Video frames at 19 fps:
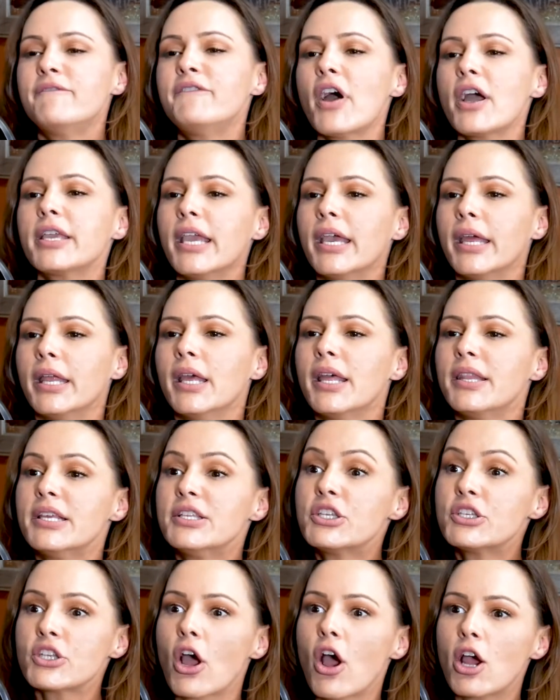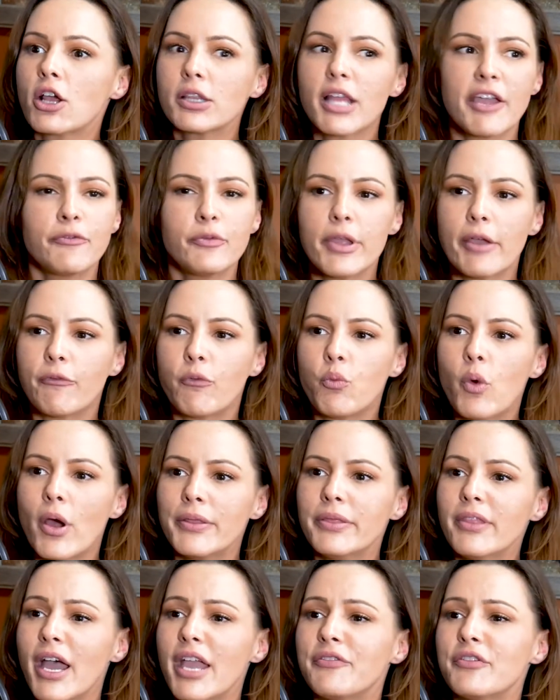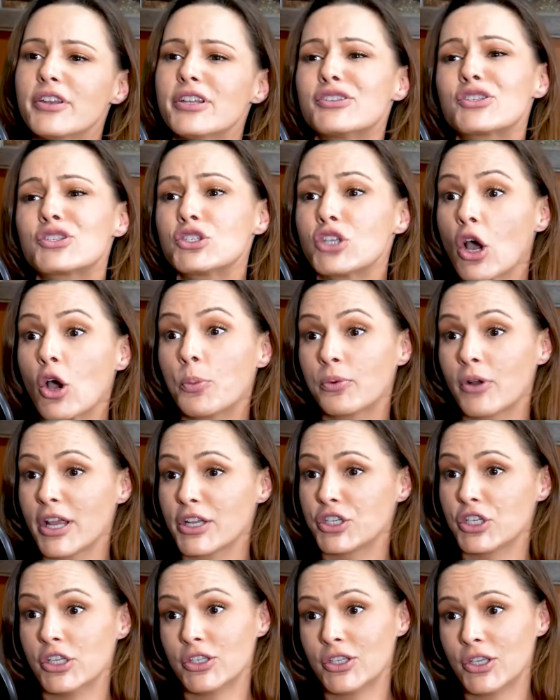Fuck it. This is our life. We have one life and it's so precious.